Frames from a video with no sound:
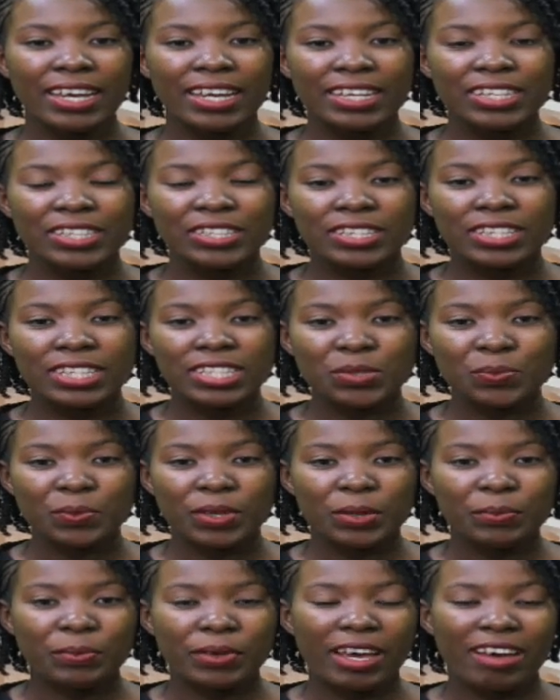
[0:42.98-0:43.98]
This week we
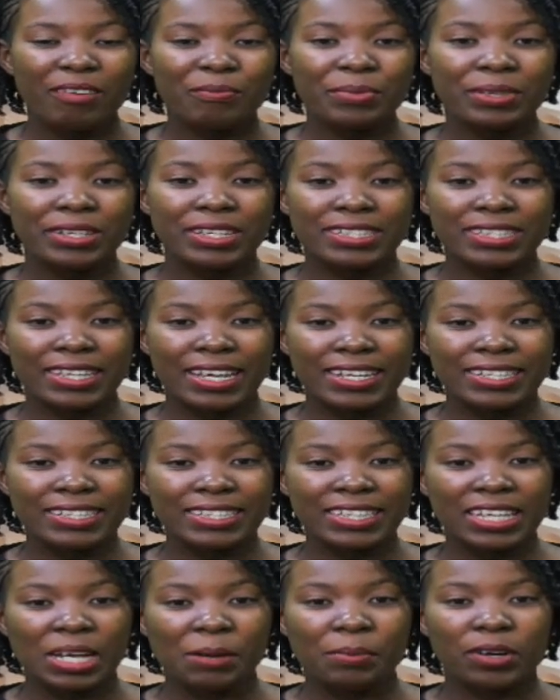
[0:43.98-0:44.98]
have been discussing
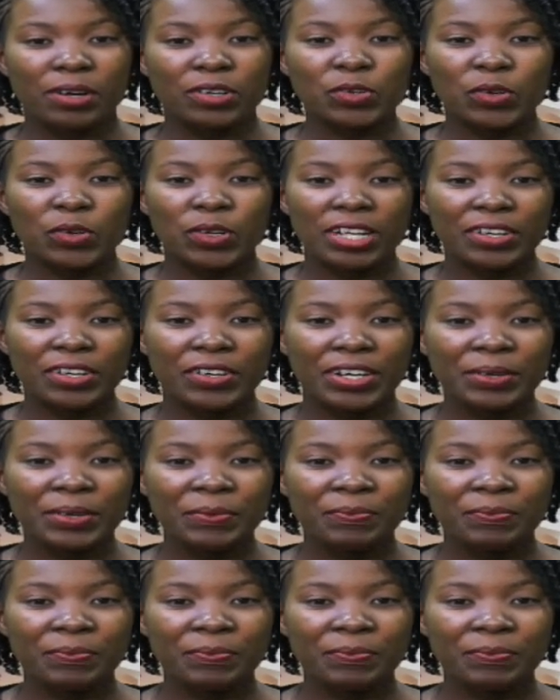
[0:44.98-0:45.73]
about cholera,